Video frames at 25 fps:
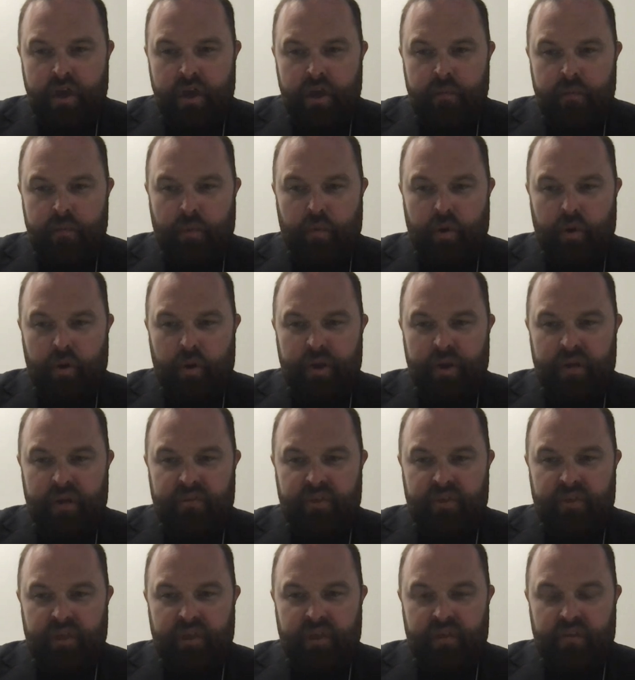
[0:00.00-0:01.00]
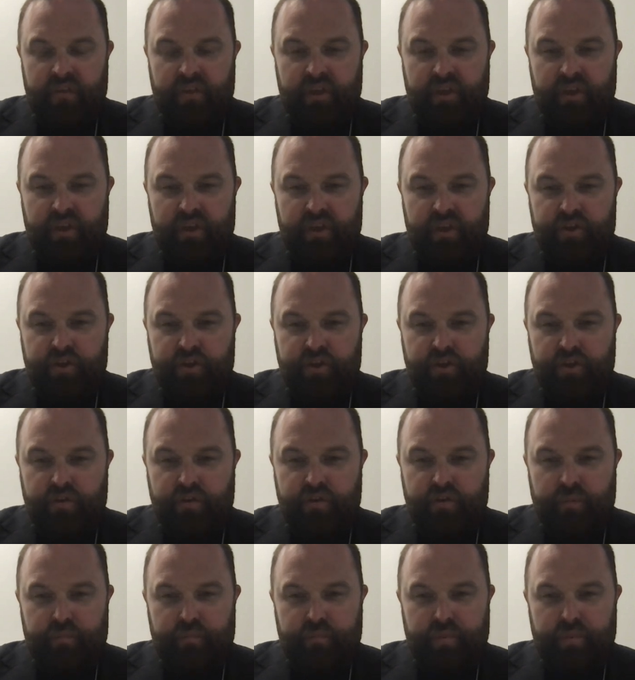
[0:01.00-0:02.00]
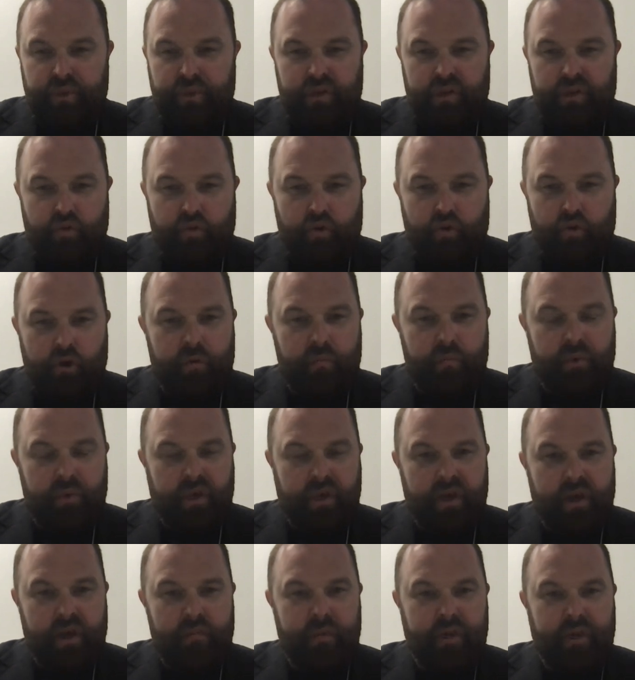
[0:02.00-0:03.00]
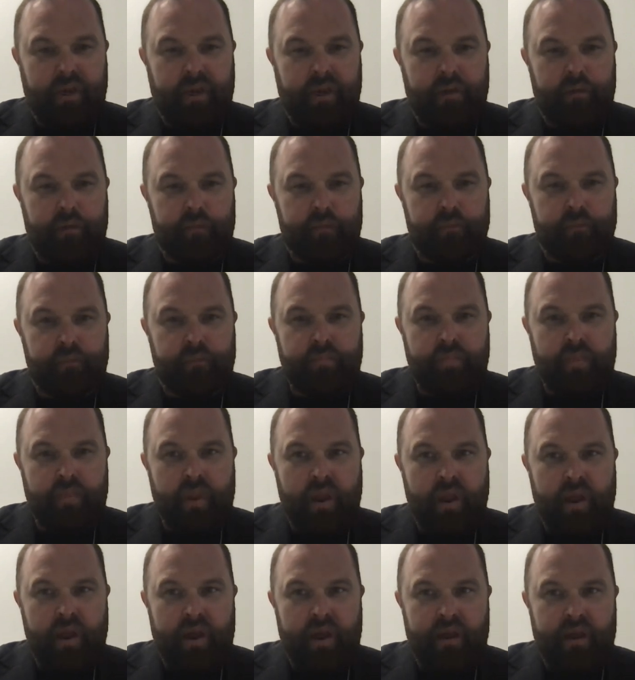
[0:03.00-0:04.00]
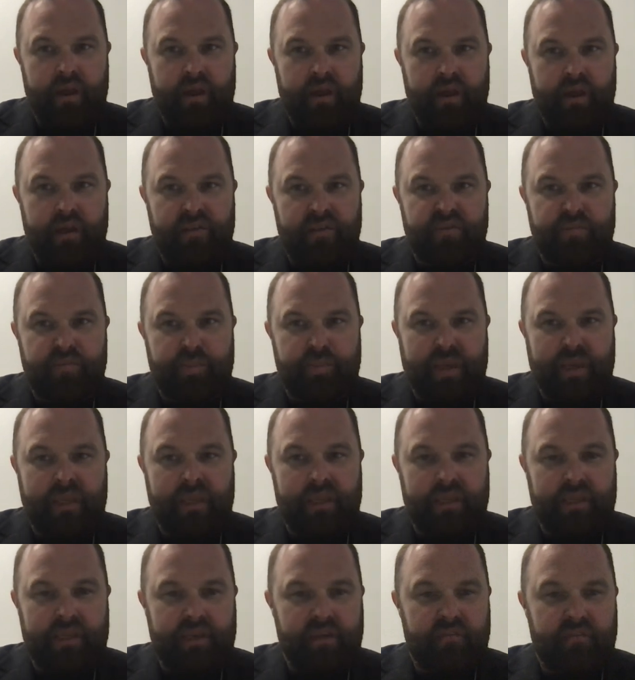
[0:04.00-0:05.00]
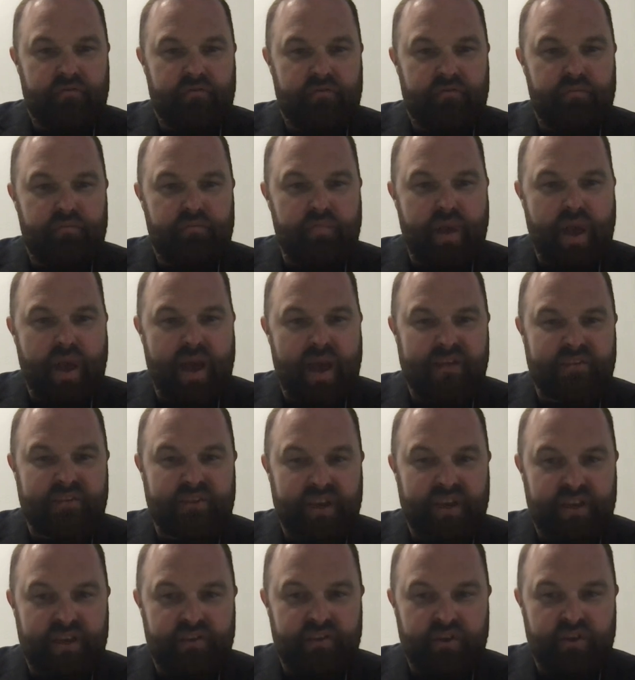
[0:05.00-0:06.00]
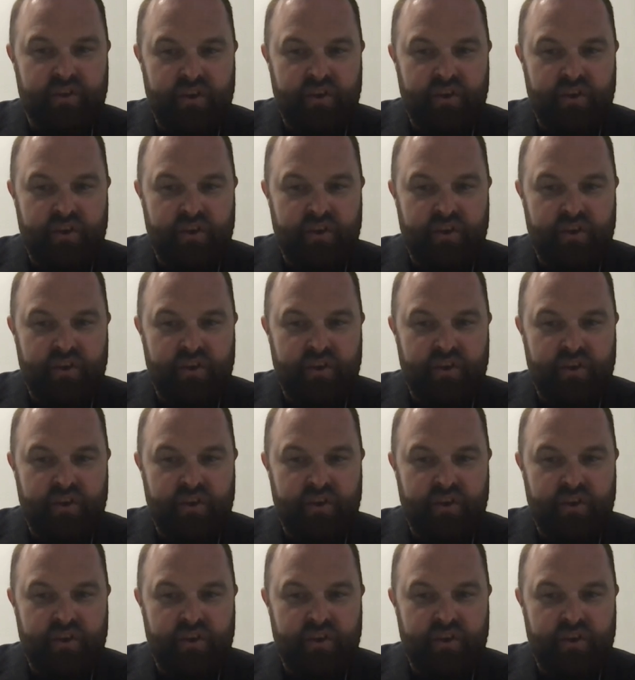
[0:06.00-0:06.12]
but what about the issue with Bitcoin becoming a speculative asset